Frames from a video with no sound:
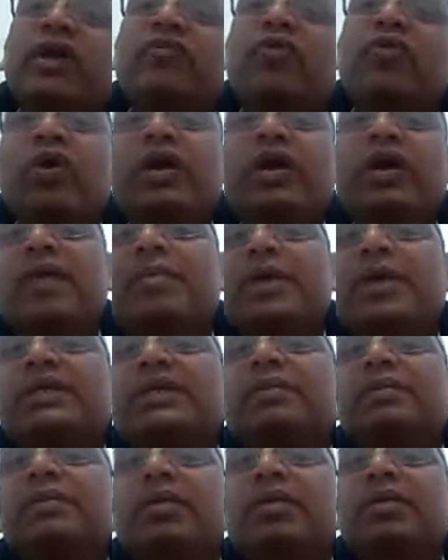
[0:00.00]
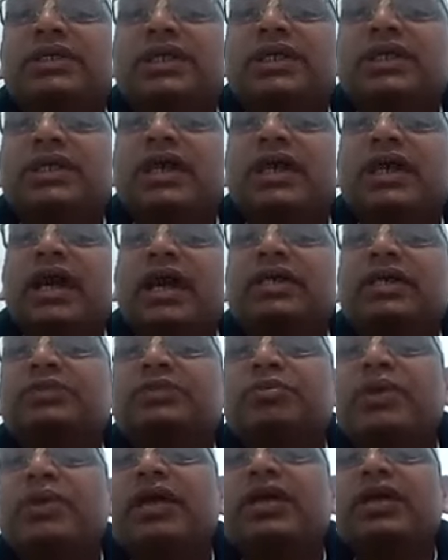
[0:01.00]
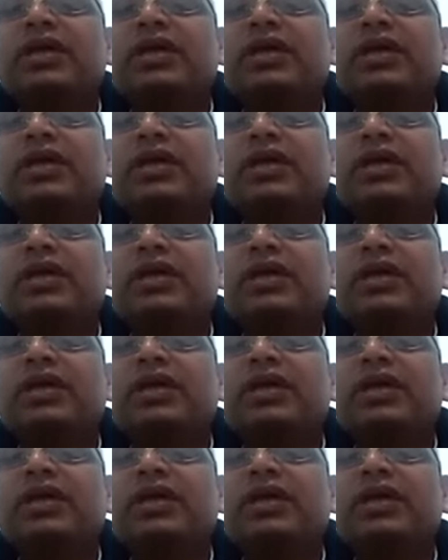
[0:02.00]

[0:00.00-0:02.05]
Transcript: full-time as a brahmachari and spread